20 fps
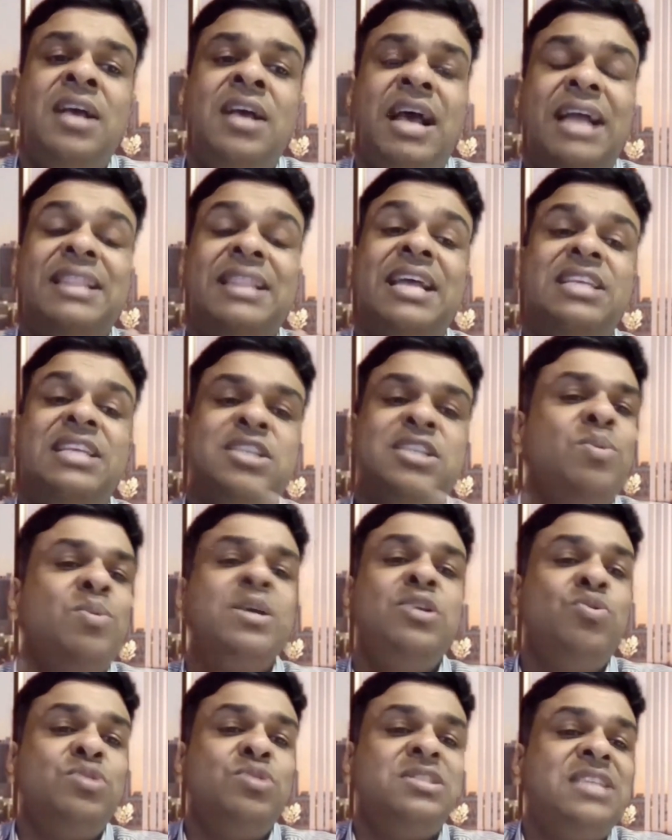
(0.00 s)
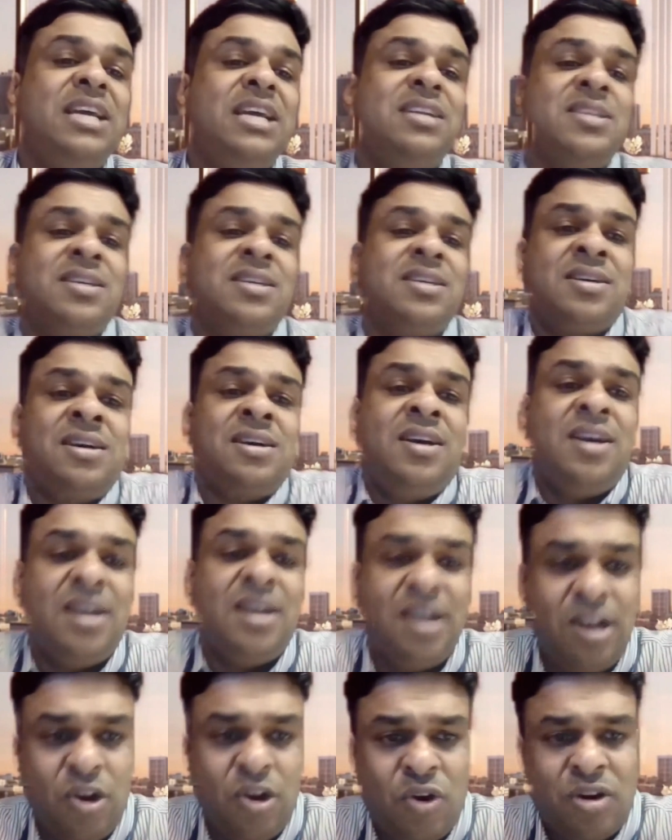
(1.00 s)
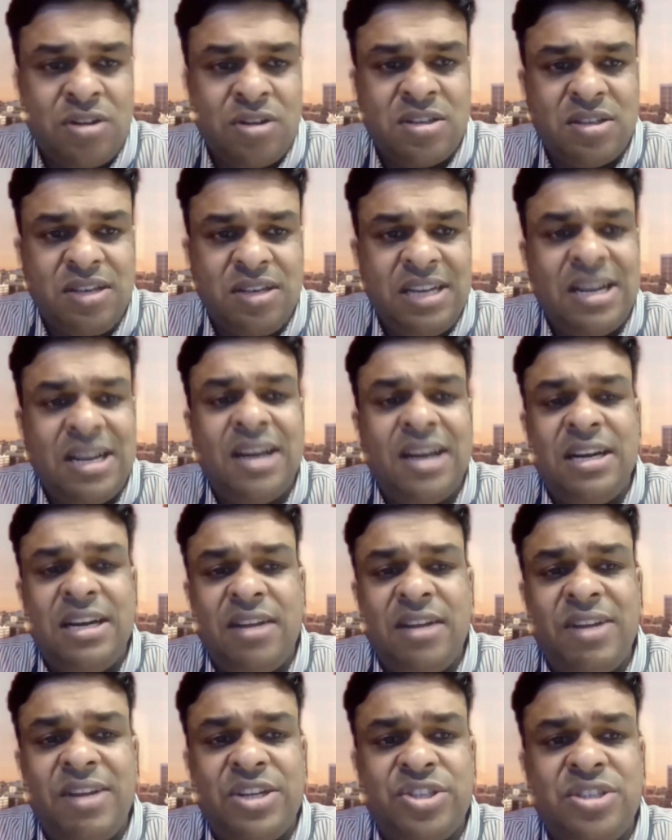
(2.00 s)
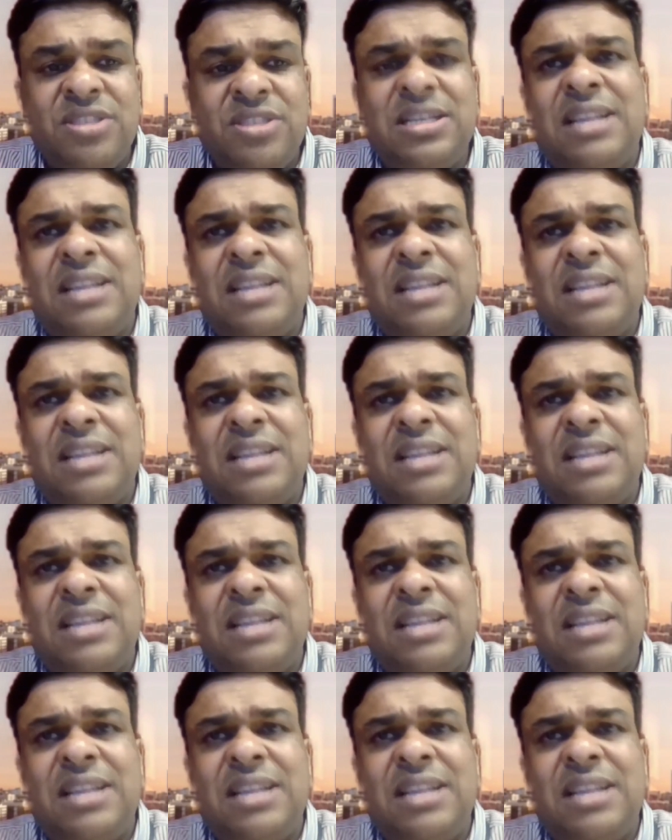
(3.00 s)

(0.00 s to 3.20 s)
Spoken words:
And that's how we use data a lot in our interventions.